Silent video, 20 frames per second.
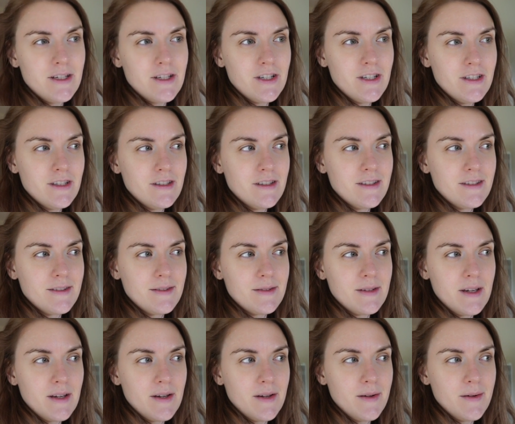She was
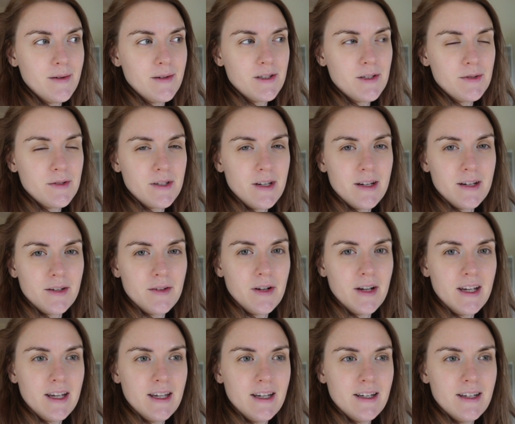kind of
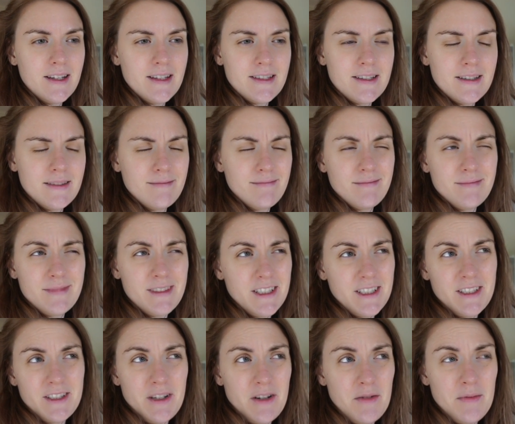cranky
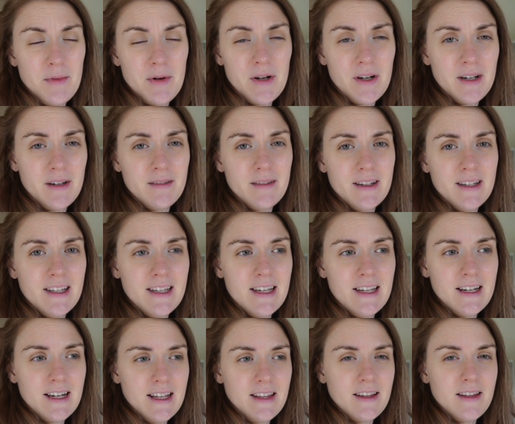just all morning
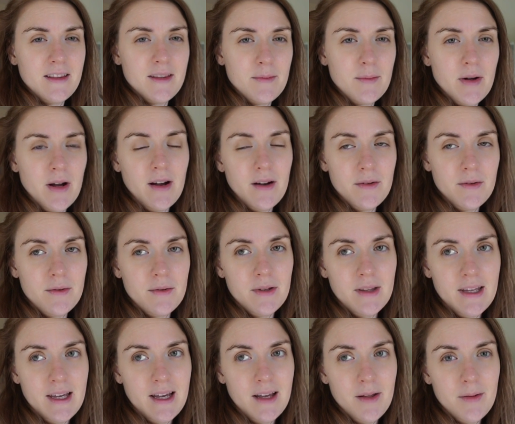really, and I thought the park would
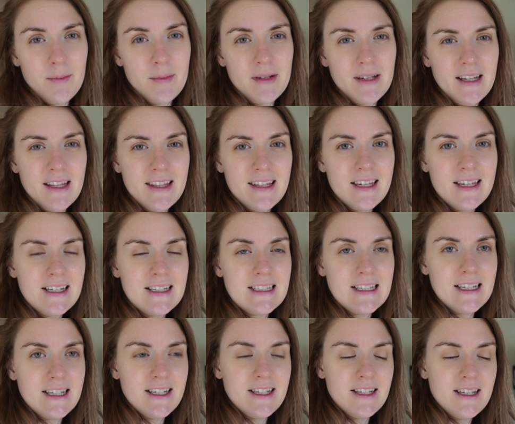really help, and I think it
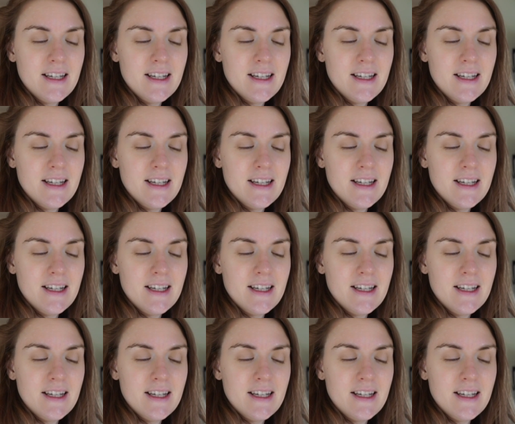did.